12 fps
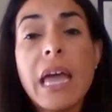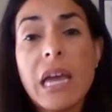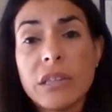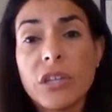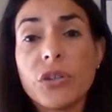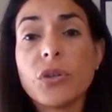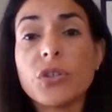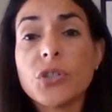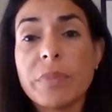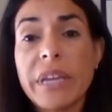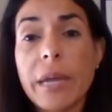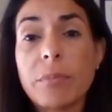and then you
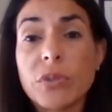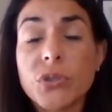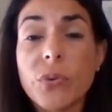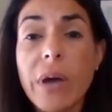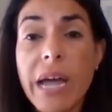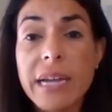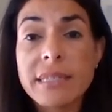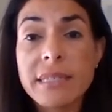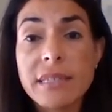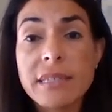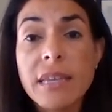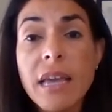should be able to
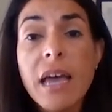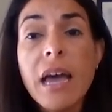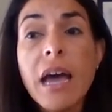access.